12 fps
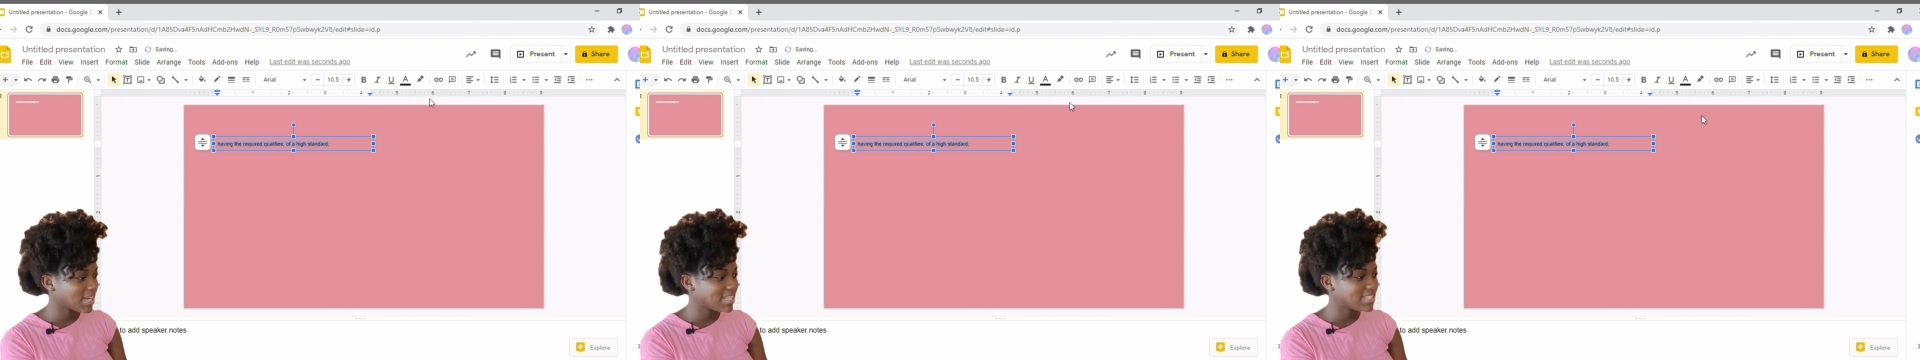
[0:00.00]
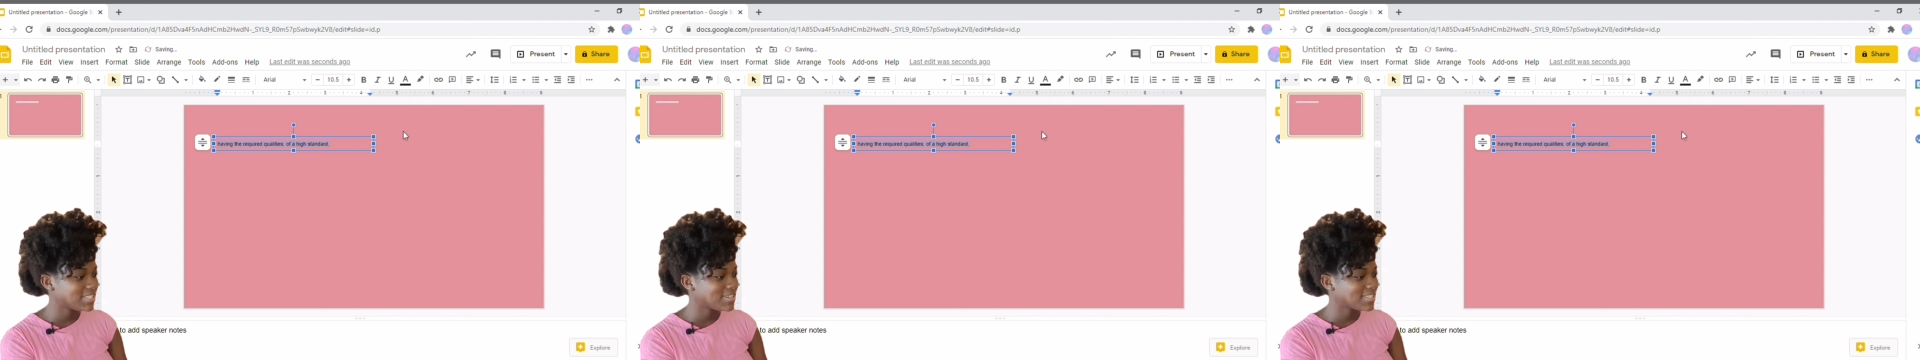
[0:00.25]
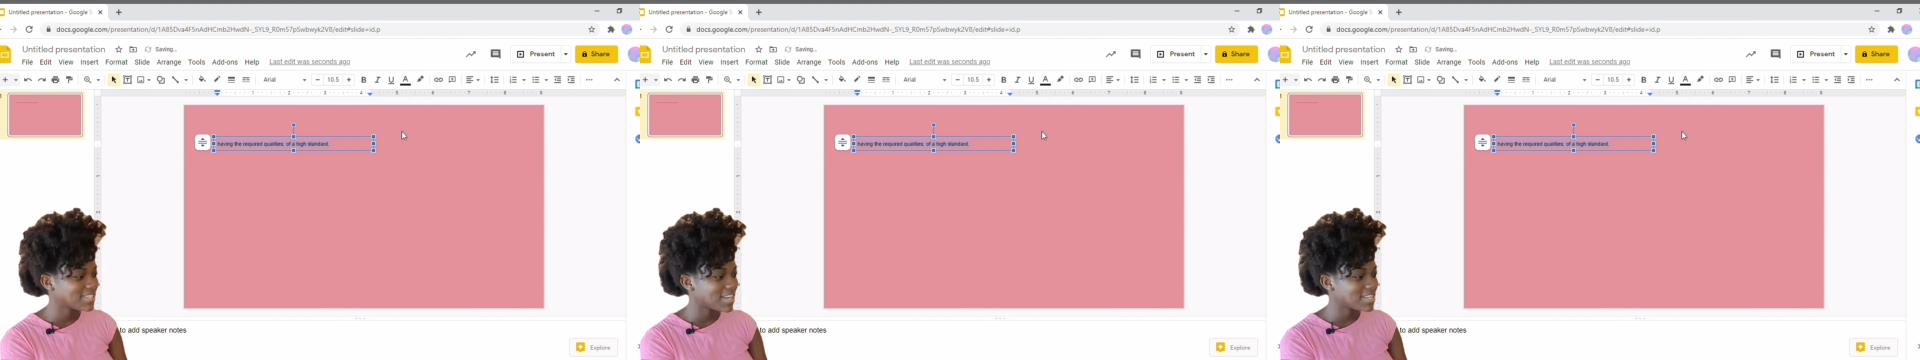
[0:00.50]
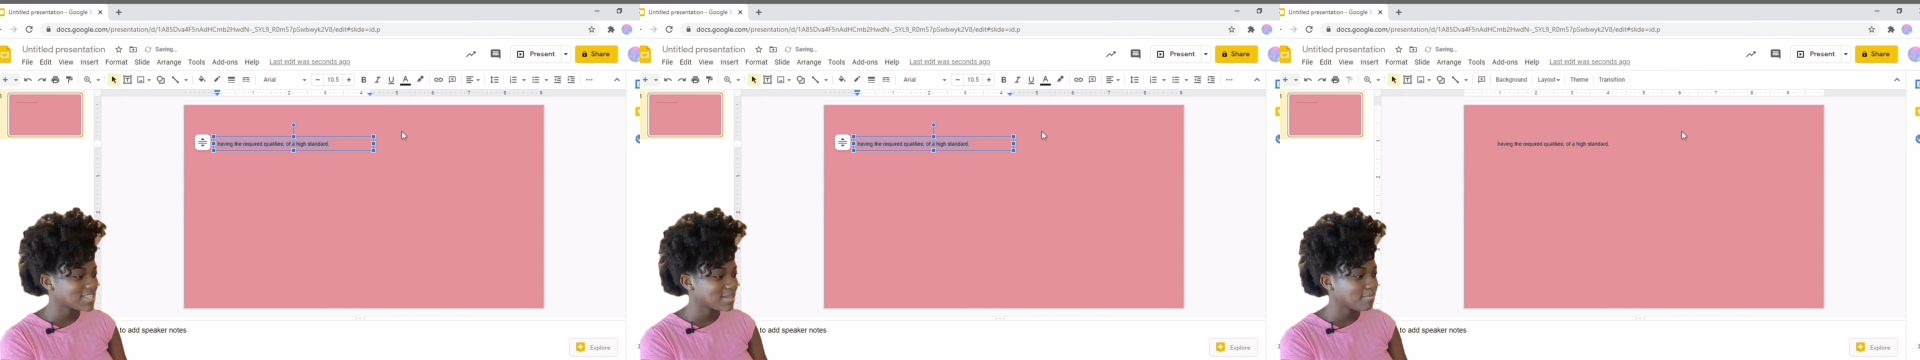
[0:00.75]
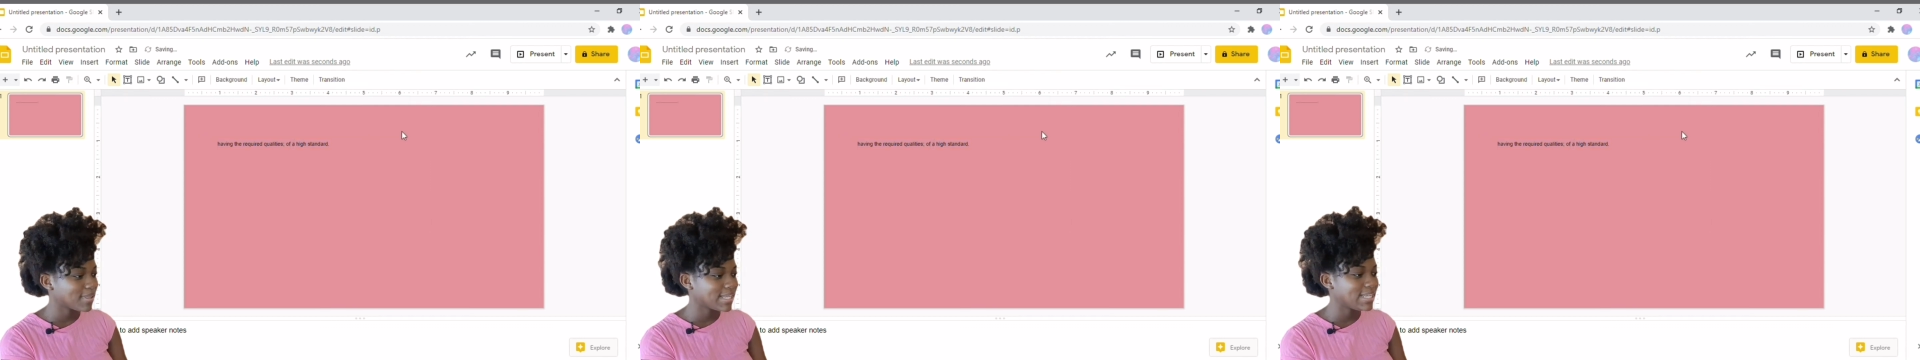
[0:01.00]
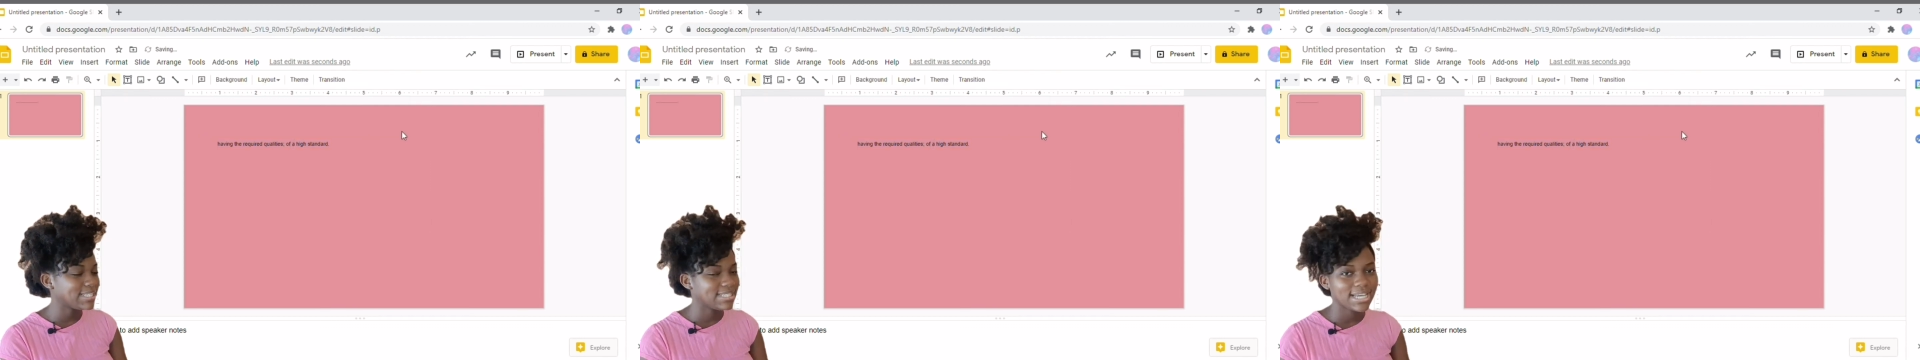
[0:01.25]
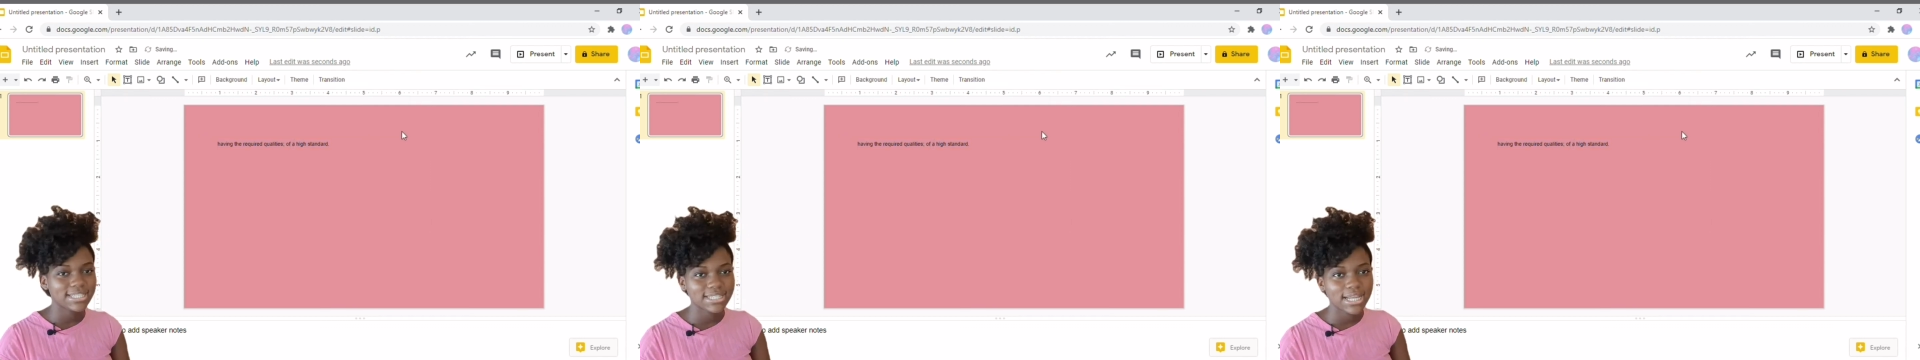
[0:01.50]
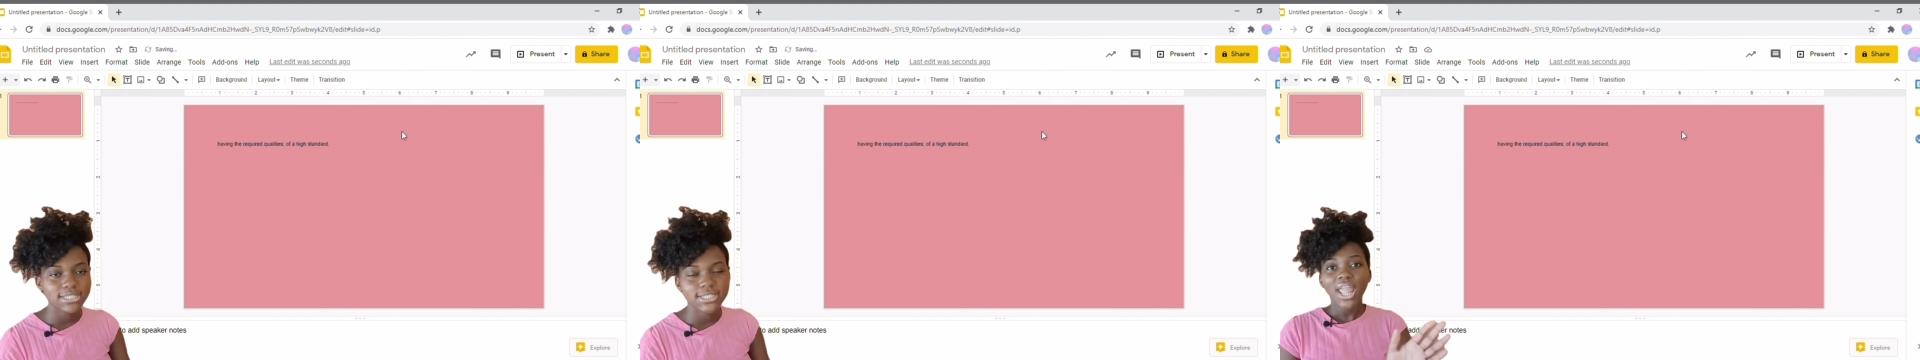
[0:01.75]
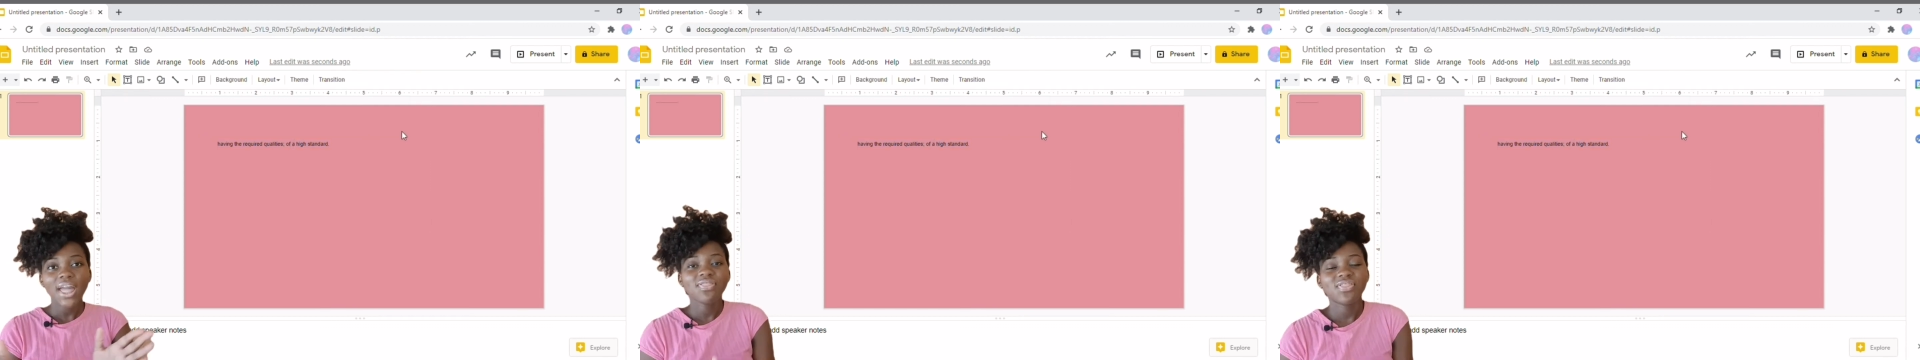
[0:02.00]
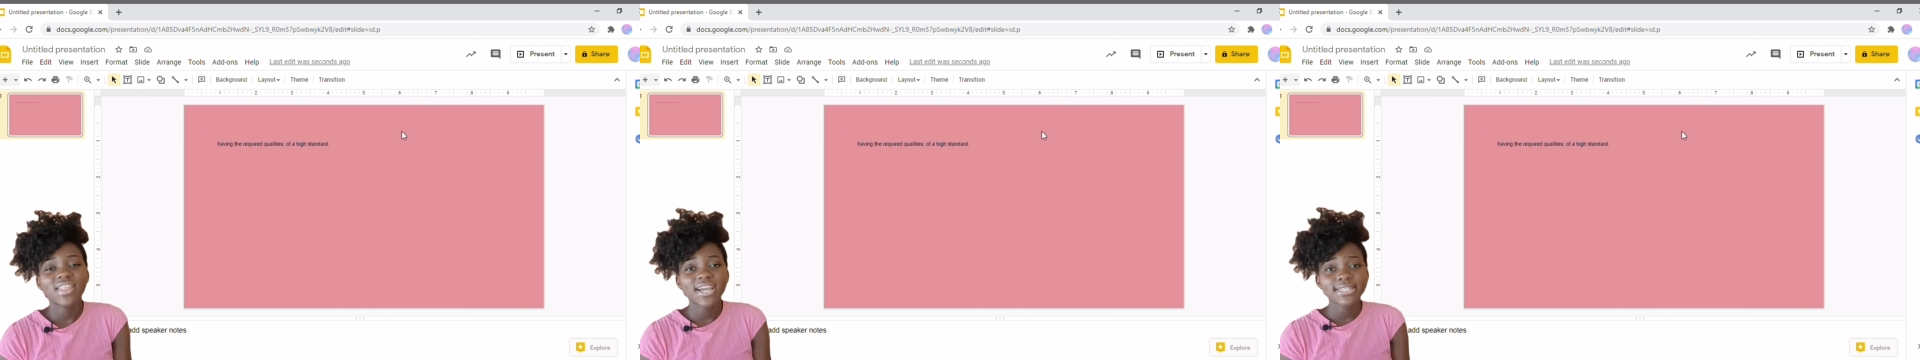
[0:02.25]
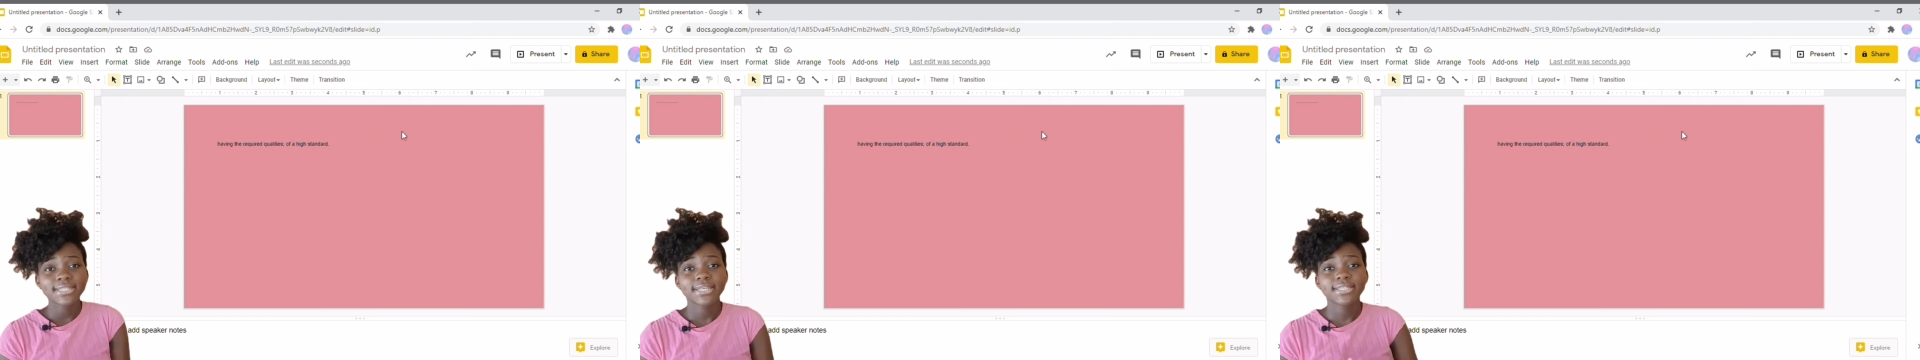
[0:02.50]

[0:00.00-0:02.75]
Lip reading: and it's just as simple and easy as that. Next